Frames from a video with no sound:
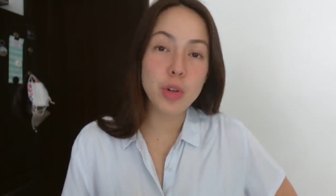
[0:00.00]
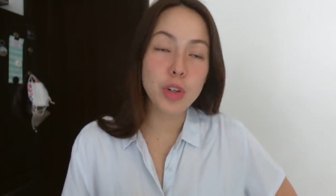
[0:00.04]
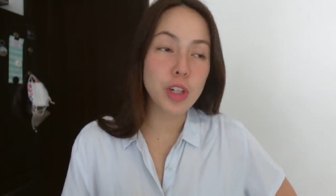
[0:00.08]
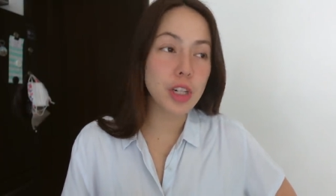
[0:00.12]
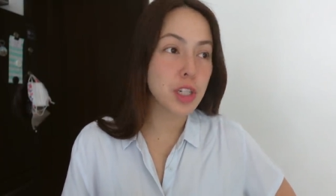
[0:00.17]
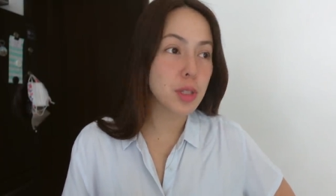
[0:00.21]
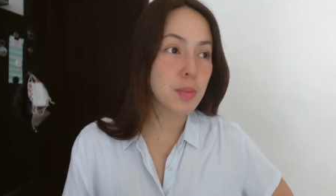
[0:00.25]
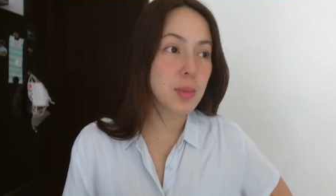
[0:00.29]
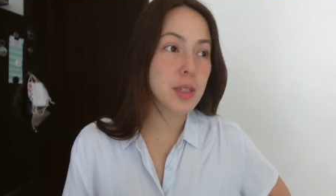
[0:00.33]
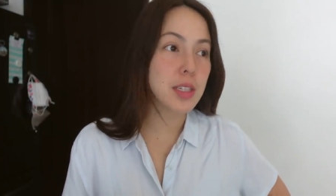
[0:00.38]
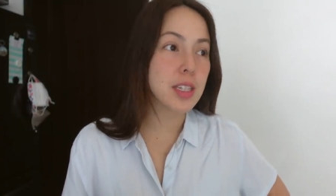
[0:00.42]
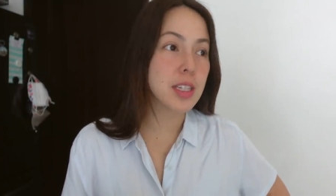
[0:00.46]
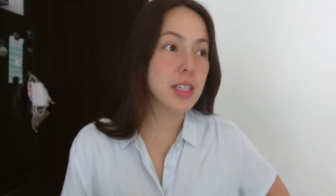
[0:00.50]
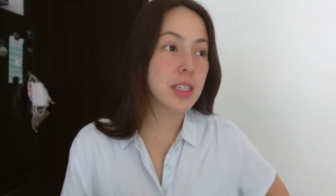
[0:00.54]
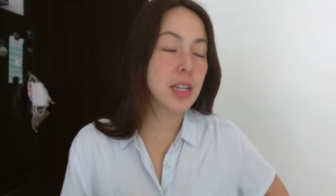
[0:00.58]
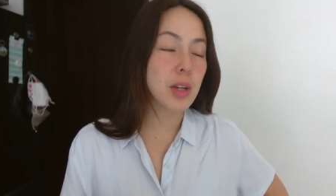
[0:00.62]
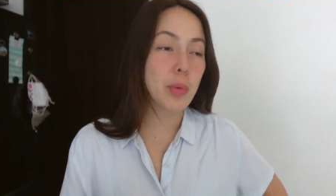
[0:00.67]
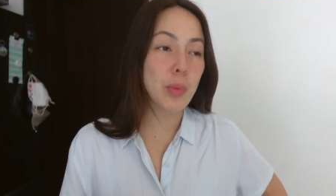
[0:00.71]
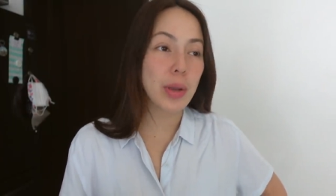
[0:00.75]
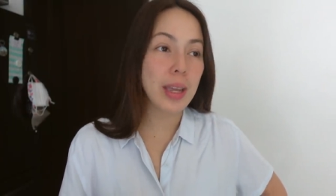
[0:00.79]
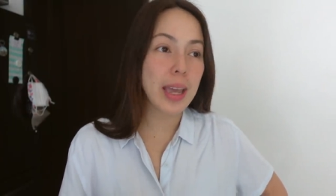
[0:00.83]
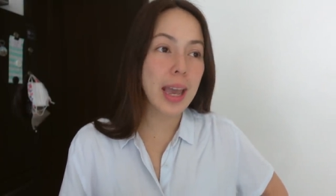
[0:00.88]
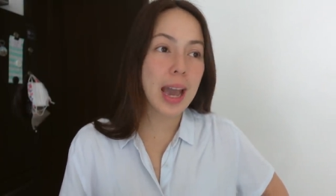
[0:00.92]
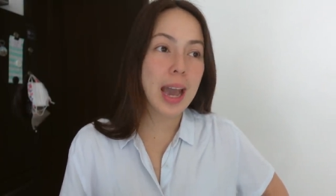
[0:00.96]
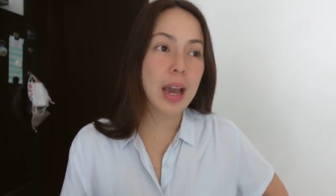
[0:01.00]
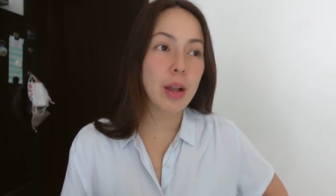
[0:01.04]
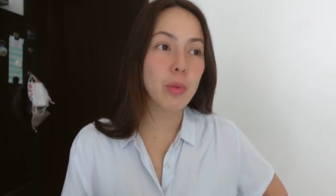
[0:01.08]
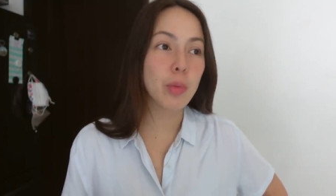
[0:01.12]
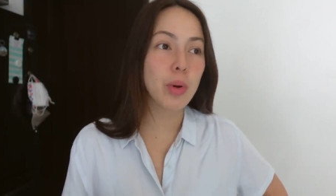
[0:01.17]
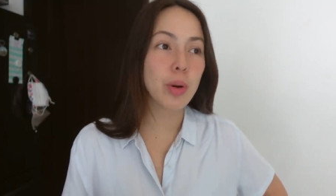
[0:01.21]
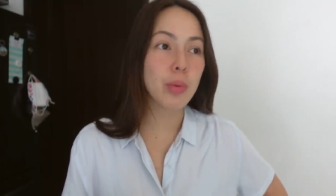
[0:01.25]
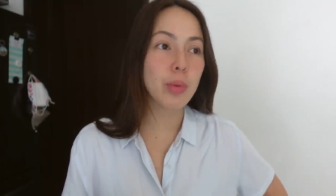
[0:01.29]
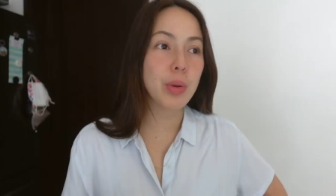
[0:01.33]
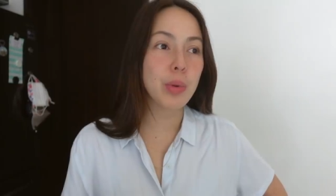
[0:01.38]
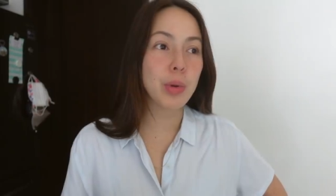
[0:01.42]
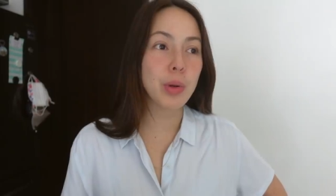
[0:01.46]
Christmases that we had
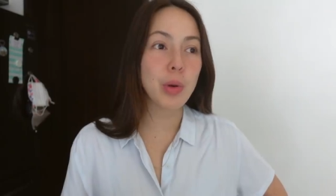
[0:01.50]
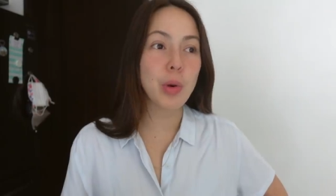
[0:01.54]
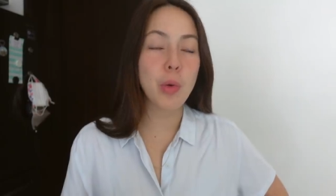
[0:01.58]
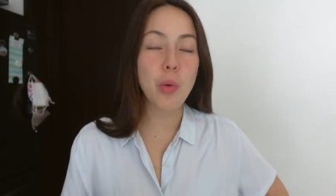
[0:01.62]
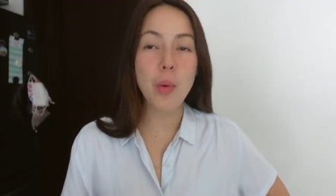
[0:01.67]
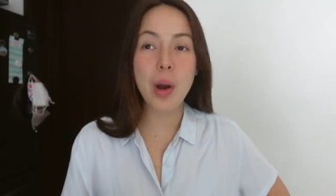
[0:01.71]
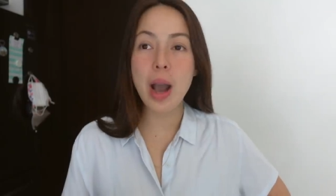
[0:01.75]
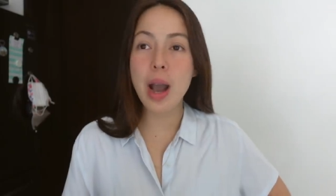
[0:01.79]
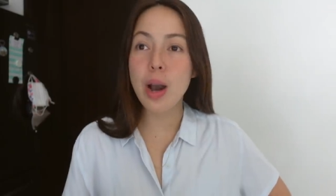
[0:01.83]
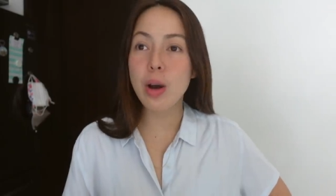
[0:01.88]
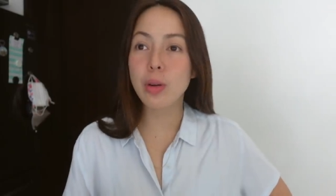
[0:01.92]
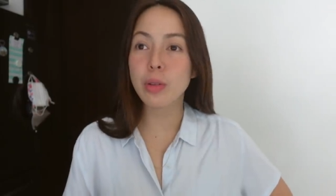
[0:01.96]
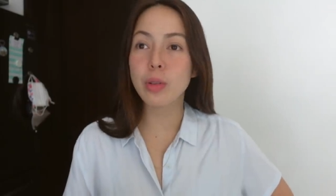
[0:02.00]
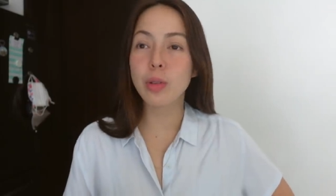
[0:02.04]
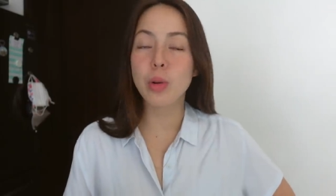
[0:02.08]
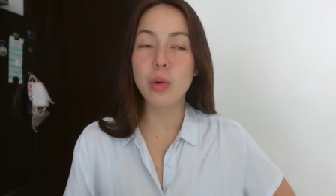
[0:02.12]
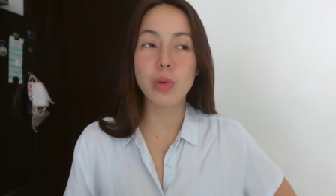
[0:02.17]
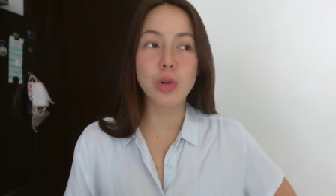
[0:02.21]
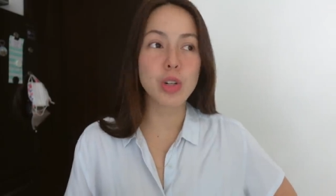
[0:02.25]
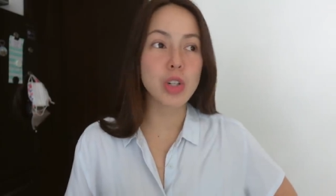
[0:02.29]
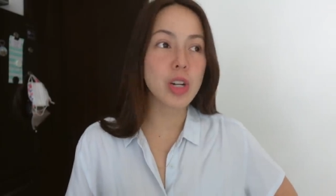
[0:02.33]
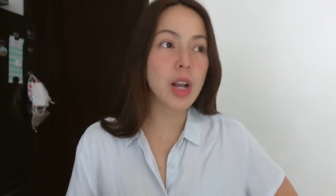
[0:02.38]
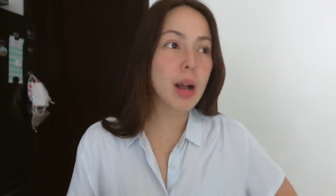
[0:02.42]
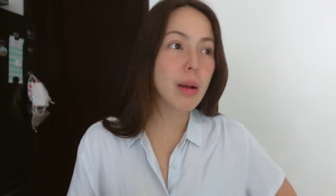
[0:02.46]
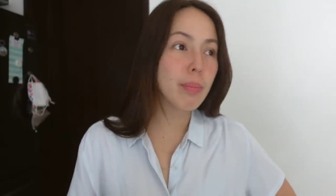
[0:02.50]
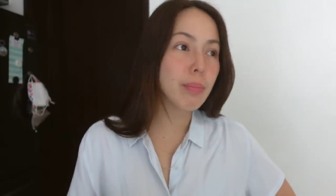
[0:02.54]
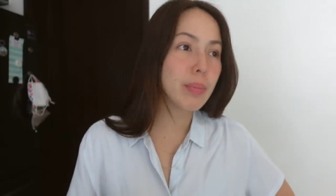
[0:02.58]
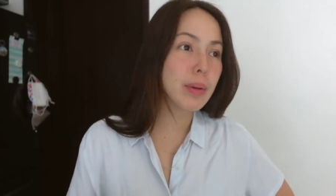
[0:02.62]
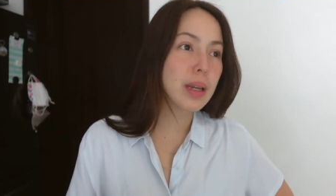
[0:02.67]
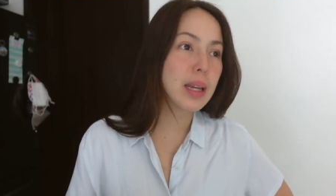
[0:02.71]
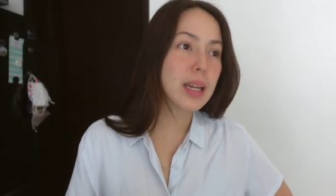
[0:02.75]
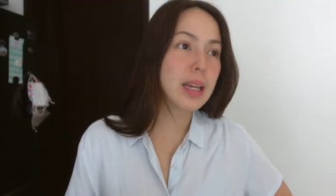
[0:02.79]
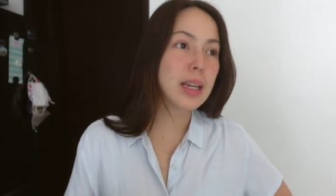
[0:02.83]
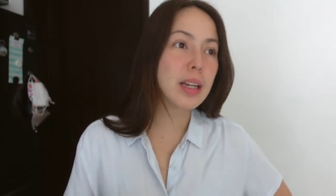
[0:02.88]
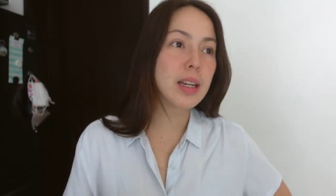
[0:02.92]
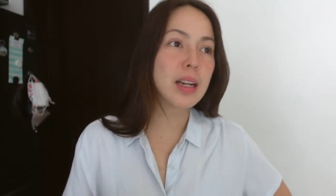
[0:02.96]
where we would go out, go
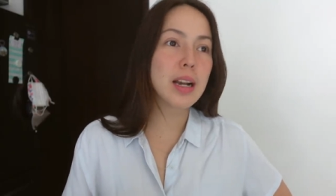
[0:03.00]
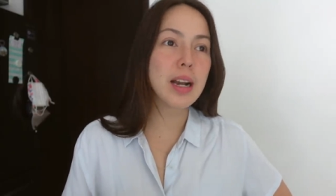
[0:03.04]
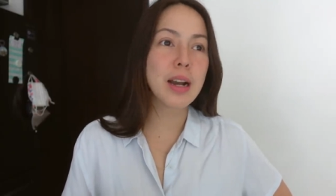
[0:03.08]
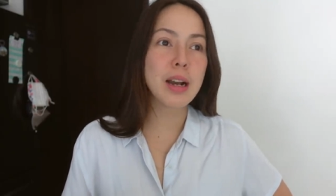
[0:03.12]
shopping,